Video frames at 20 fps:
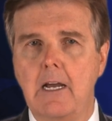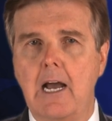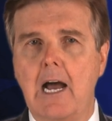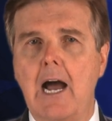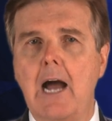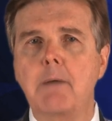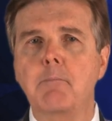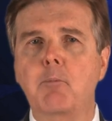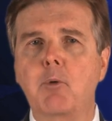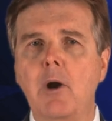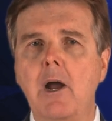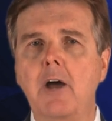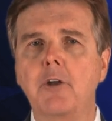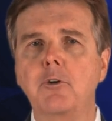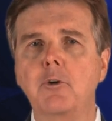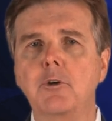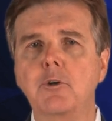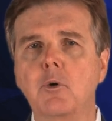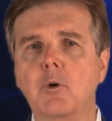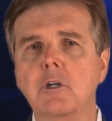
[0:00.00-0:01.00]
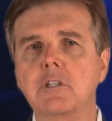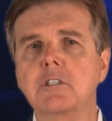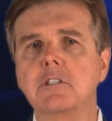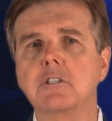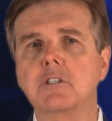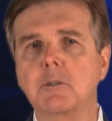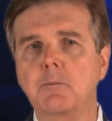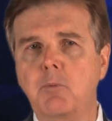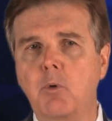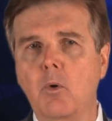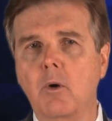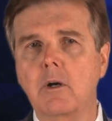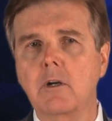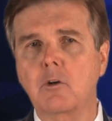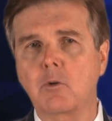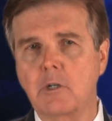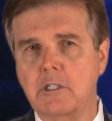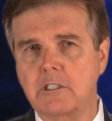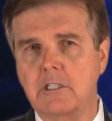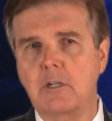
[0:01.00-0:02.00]
I'm proud to endorse and support
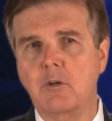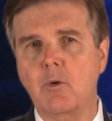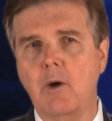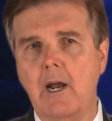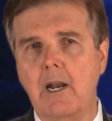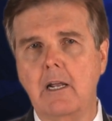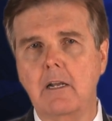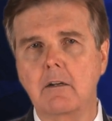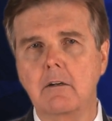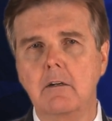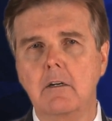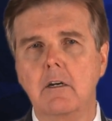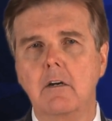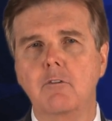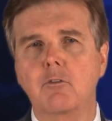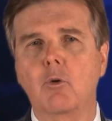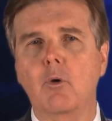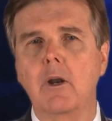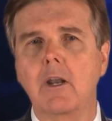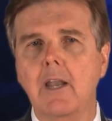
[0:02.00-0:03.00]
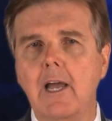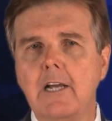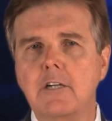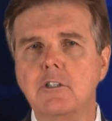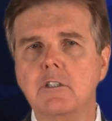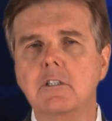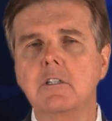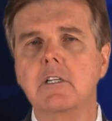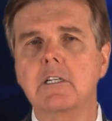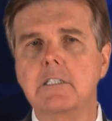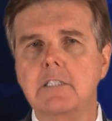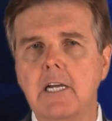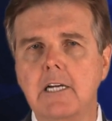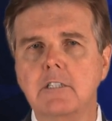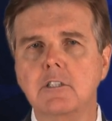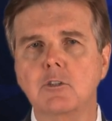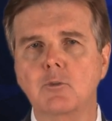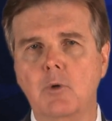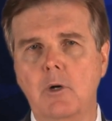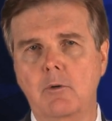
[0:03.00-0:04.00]
Christy Craddick for election to the
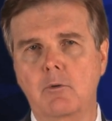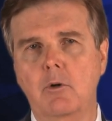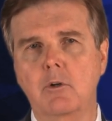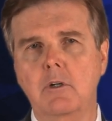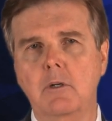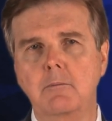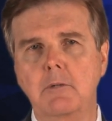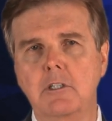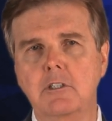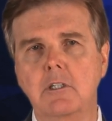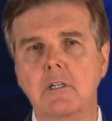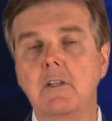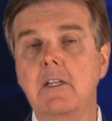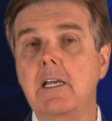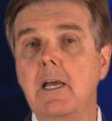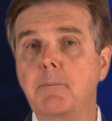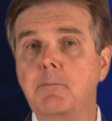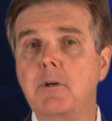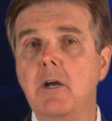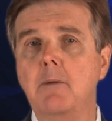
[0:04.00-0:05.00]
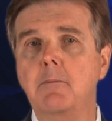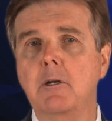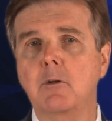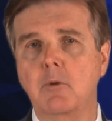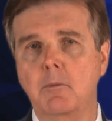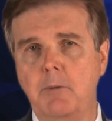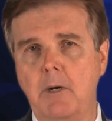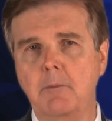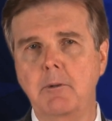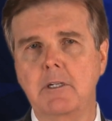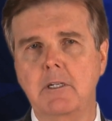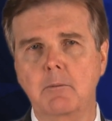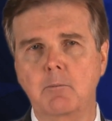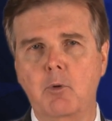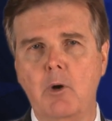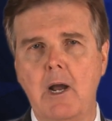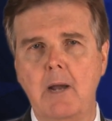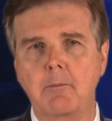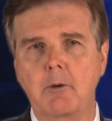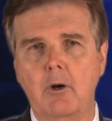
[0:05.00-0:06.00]
Texas Railroad Commission in the upcoming Republican
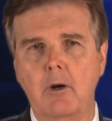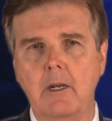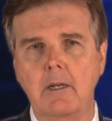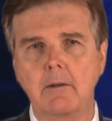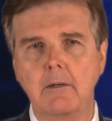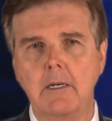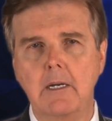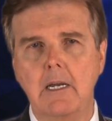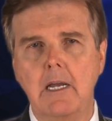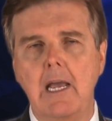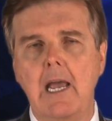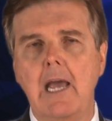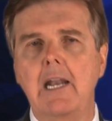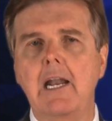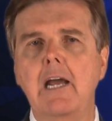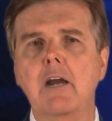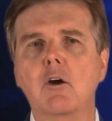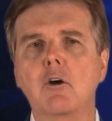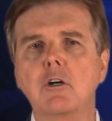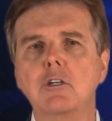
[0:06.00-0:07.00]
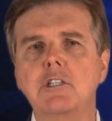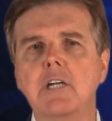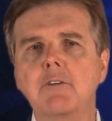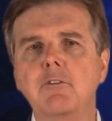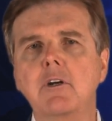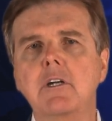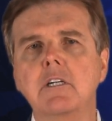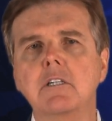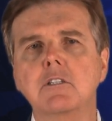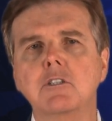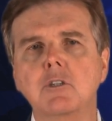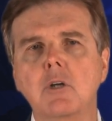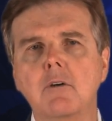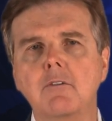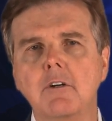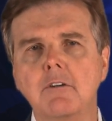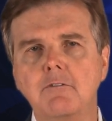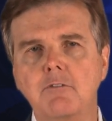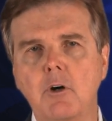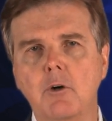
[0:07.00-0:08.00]
primary. And I urge every
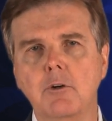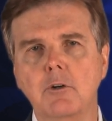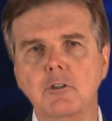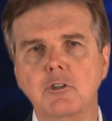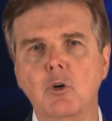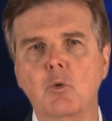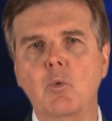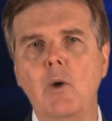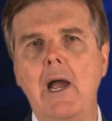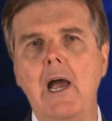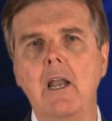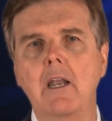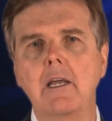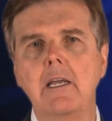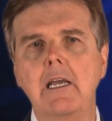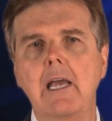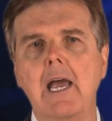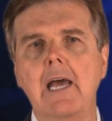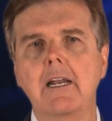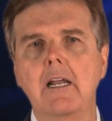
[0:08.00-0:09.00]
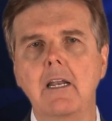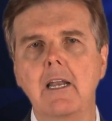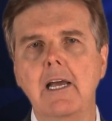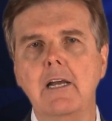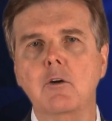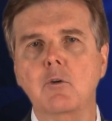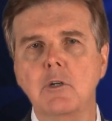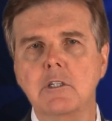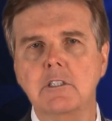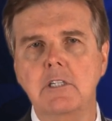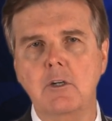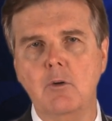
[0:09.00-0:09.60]
conservative voter to rally and elect Christy